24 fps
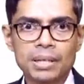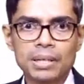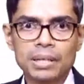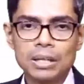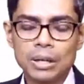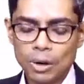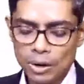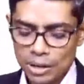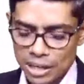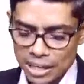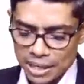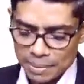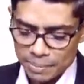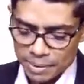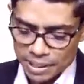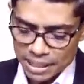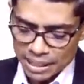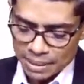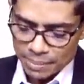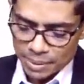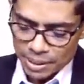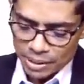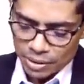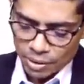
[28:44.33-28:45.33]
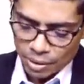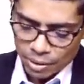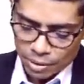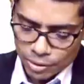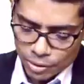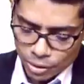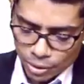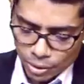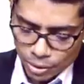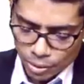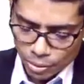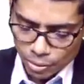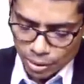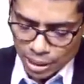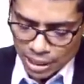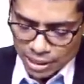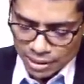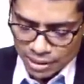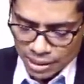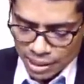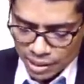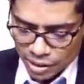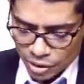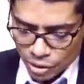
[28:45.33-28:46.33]
Non-REM sleep is also known
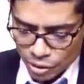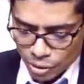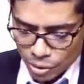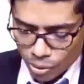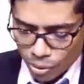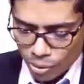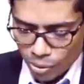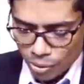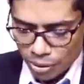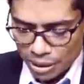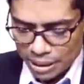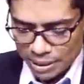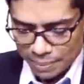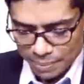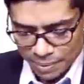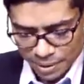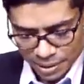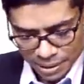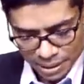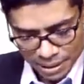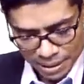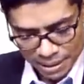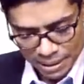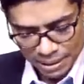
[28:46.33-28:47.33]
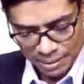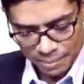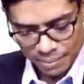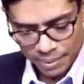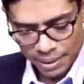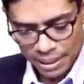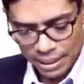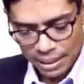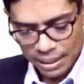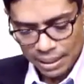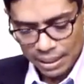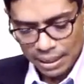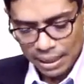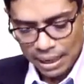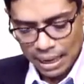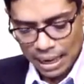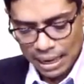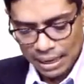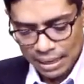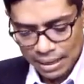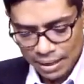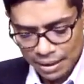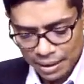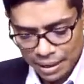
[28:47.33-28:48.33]
as the slow wave sleep,
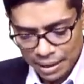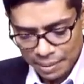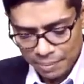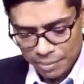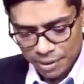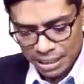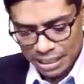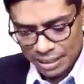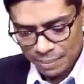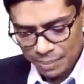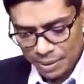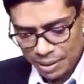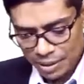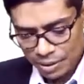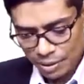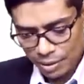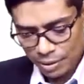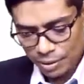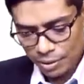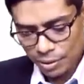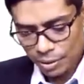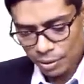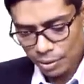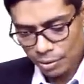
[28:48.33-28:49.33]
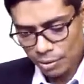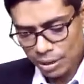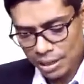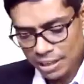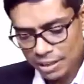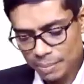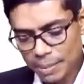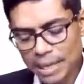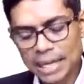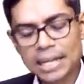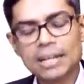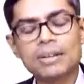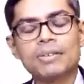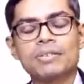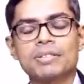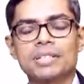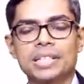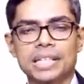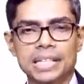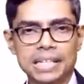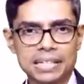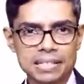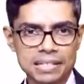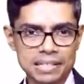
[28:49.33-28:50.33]
and REM sleep is also known as
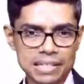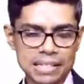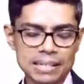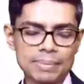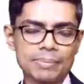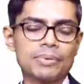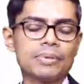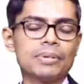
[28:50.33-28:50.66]
paradoxical sleep.